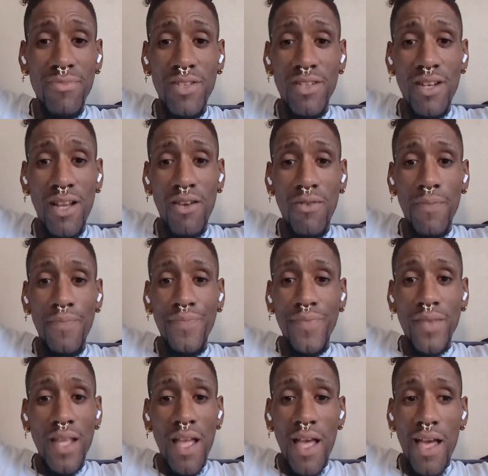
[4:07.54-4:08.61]
you know,
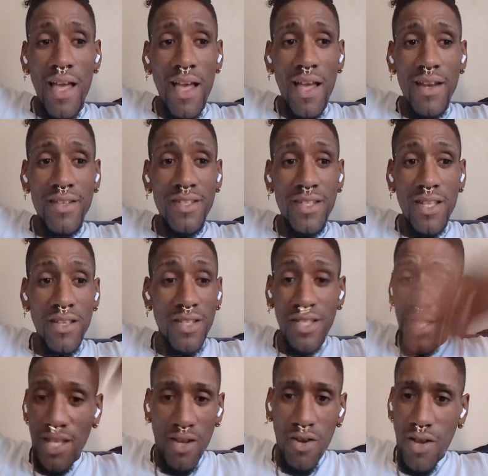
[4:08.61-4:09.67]
and it, it
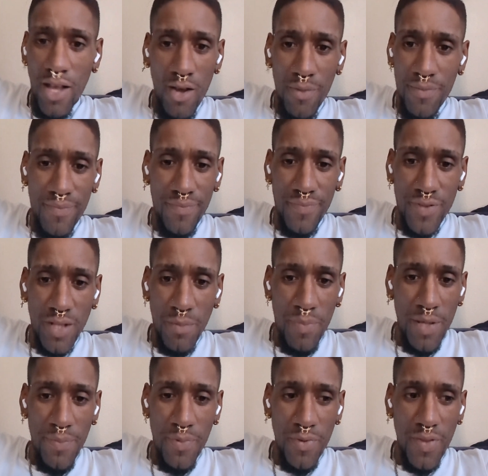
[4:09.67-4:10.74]
still helped some
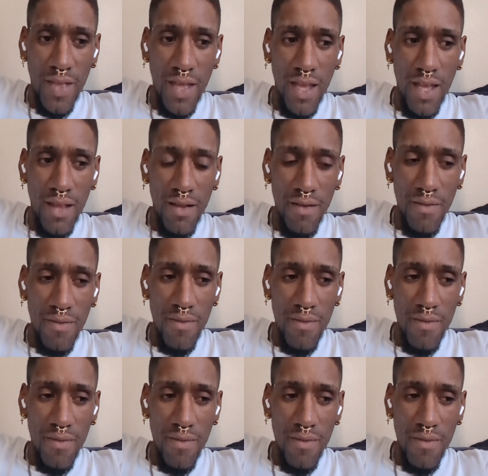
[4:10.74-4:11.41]
people that,